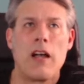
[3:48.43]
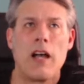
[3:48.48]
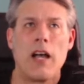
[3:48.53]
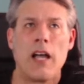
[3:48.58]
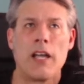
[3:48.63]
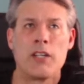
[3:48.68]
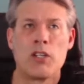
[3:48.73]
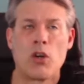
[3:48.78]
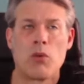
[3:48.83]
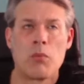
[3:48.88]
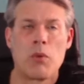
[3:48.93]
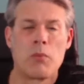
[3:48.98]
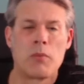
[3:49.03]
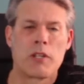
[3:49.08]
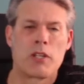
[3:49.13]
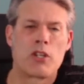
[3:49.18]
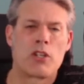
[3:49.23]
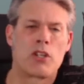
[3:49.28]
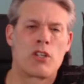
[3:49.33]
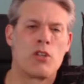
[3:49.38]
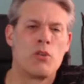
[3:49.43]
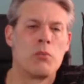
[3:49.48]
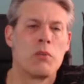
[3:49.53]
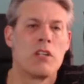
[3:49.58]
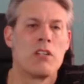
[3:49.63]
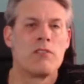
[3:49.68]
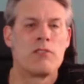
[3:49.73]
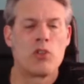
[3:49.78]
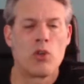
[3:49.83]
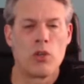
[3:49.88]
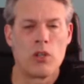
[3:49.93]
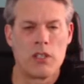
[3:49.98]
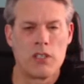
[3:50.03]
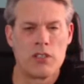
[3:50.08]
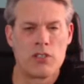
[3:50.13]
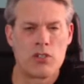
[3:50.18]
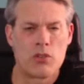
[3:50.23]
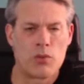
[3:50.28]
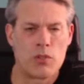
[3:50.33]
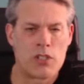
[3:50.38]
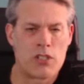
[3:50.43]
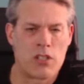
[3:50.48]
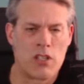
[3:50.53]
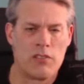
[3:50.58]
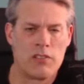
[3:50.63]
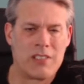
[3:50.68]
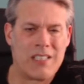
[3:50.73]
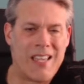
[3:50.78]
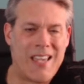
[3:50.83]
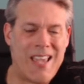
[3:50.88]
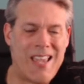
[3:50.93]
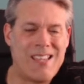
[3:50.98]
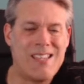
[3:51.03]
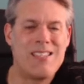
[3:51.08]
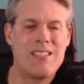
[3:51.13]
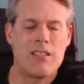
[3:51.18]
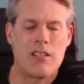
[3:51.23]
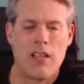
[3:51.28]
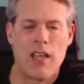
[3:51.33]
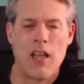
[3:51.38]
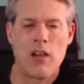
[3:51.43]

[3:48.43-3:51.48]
I don't remember the cumulative total is to reach level 8.